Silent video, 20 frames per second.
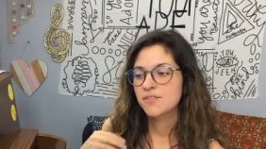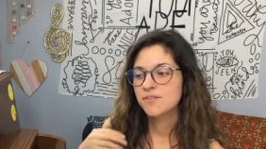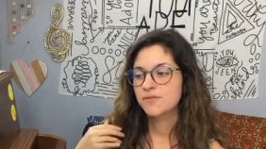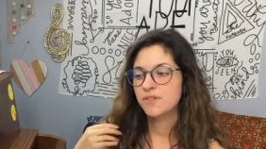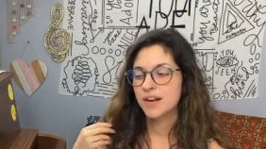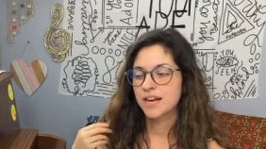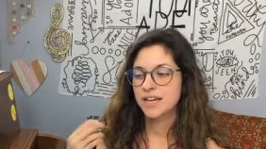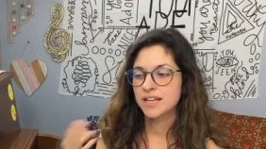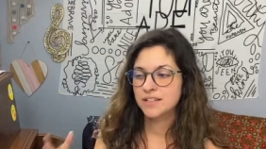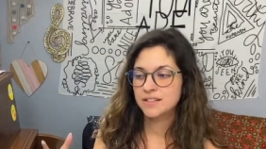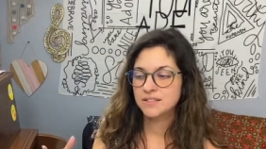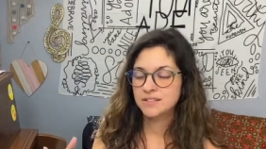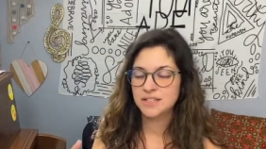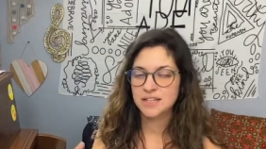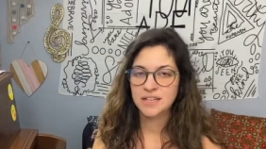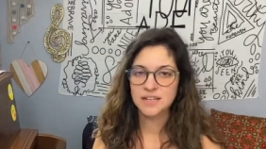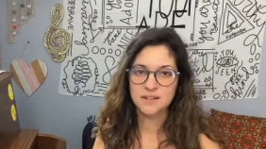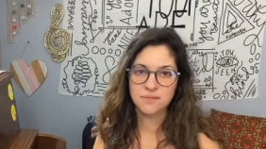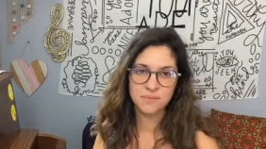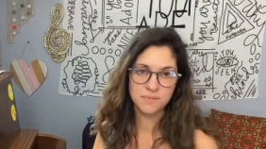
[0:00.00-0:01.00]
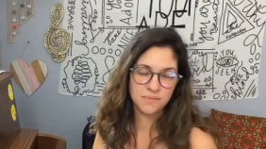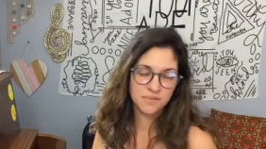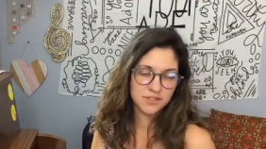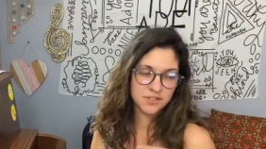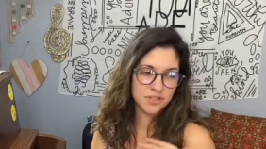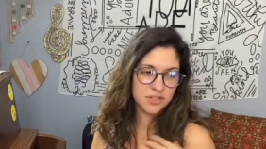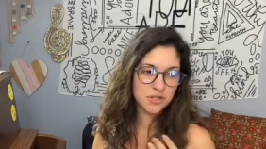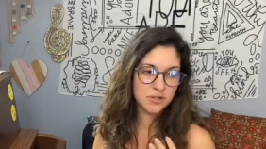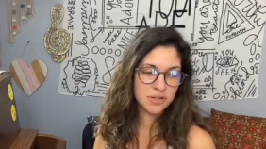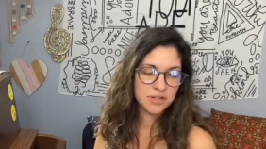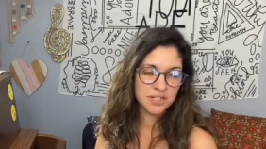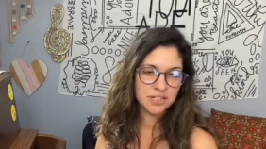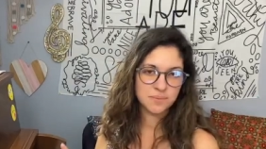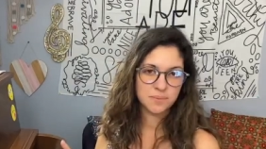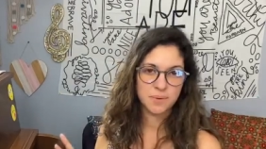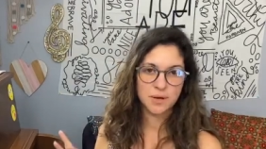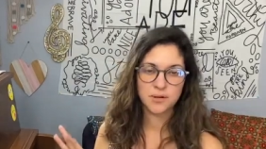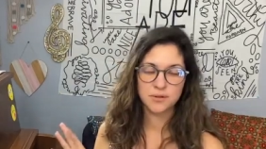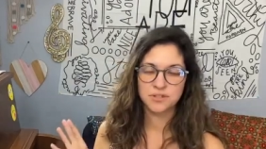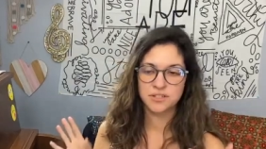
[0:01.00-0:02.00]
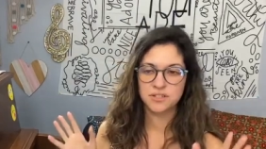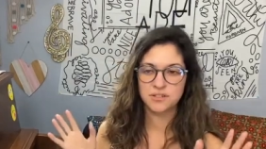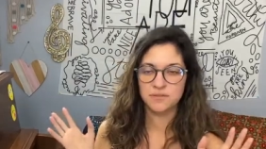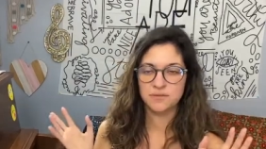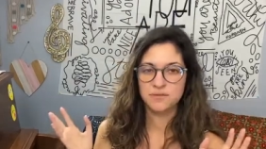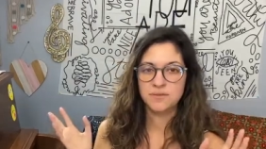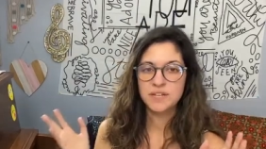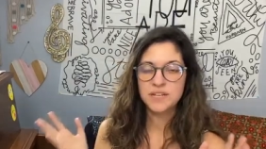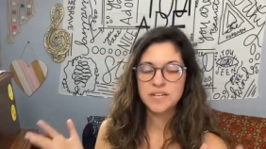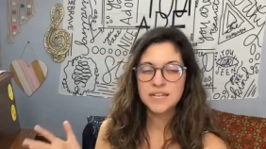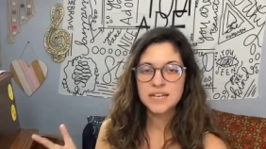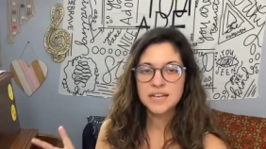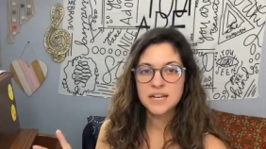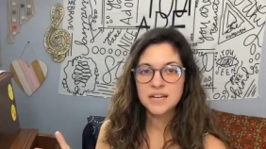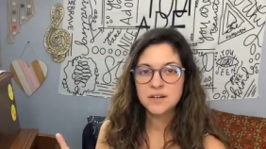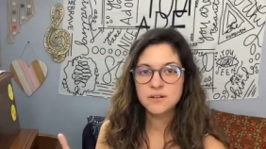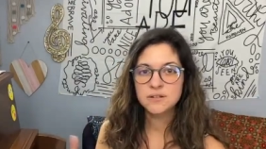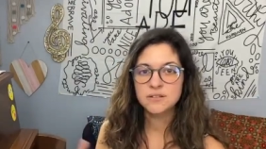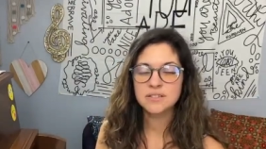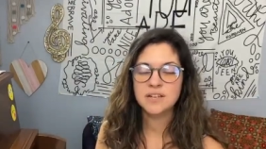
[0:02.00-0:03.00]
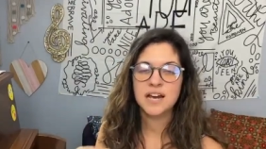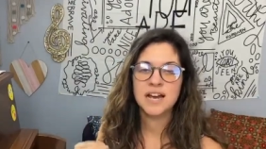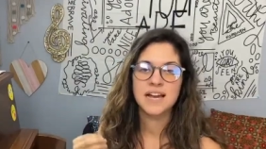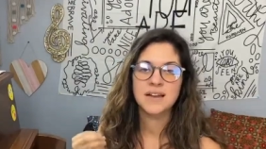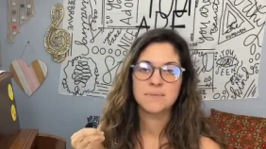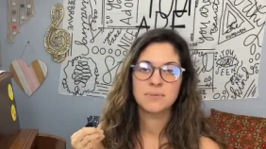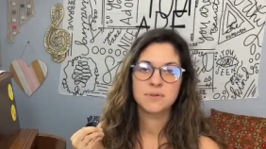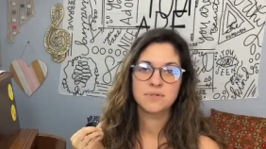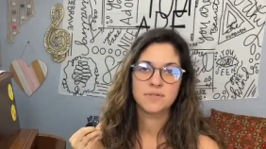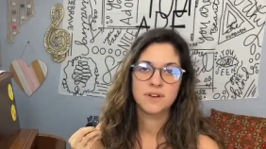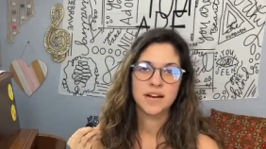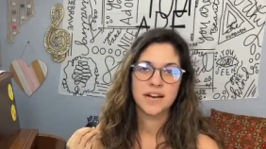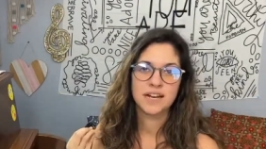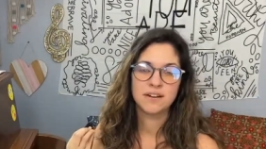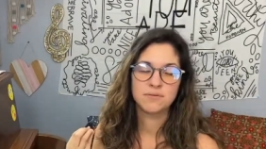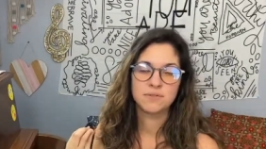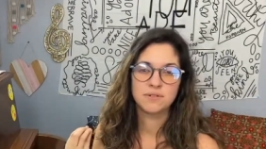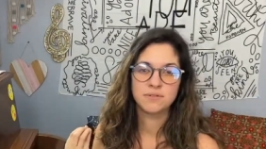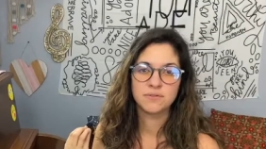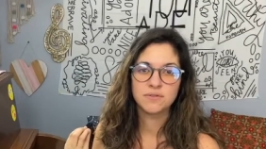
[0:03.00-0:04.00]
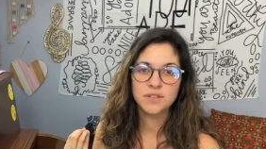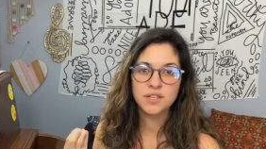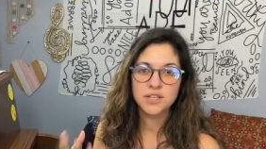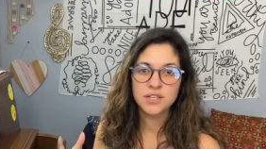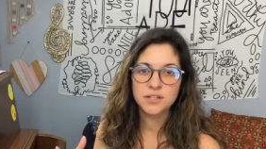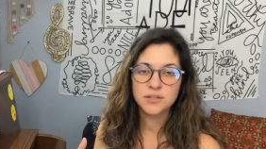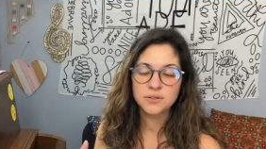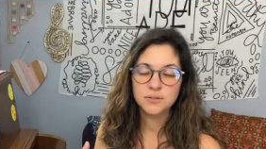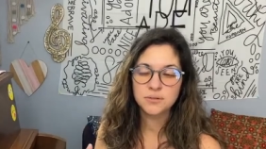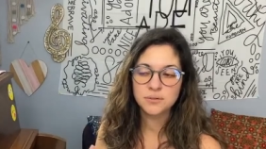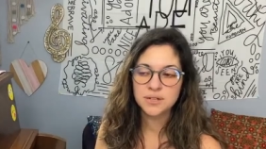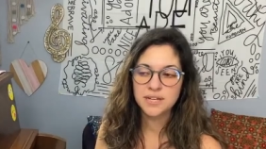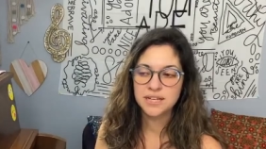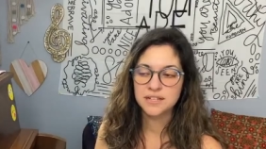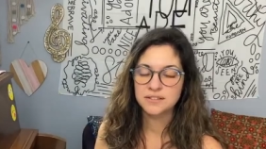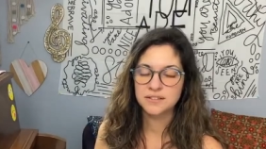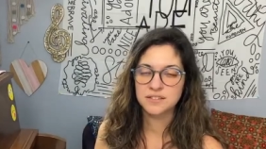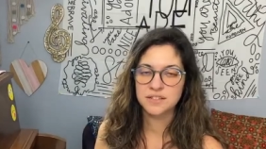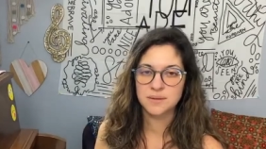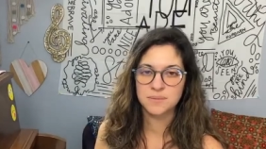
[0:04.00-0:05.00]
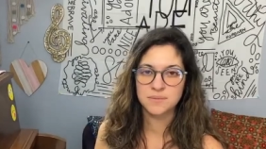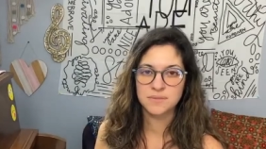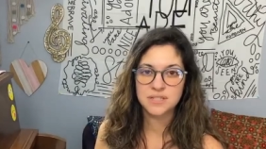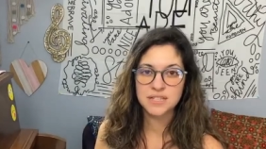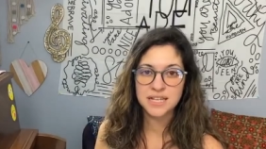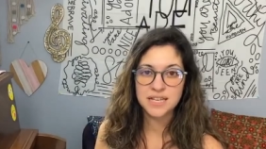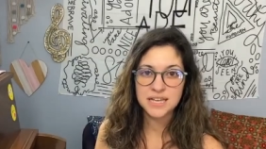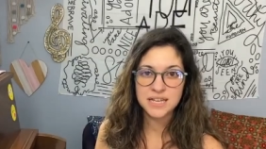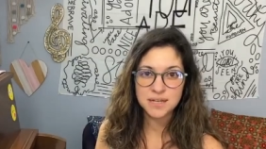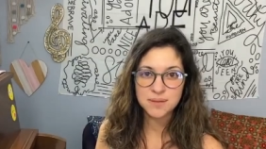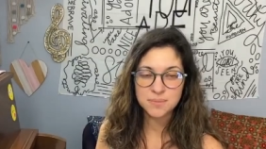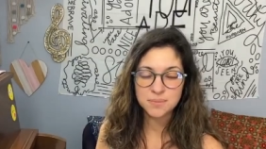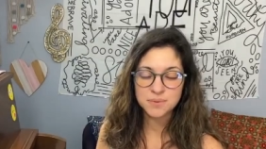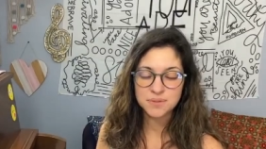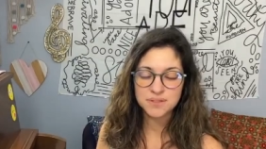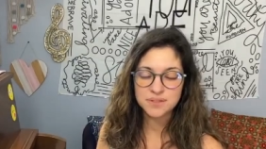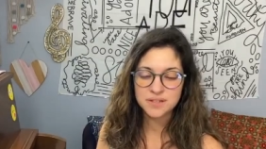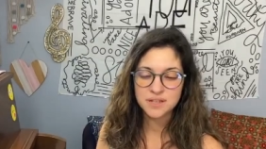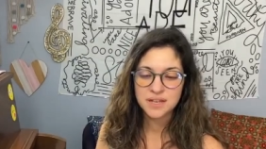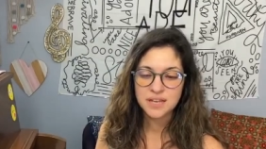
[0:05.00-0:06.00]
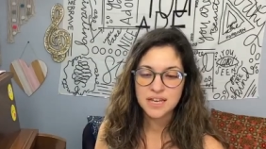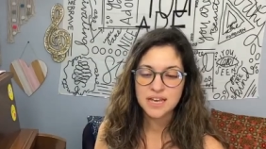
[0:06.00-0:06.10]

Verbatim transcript: Friends and students post their videos. I provide review and some tips.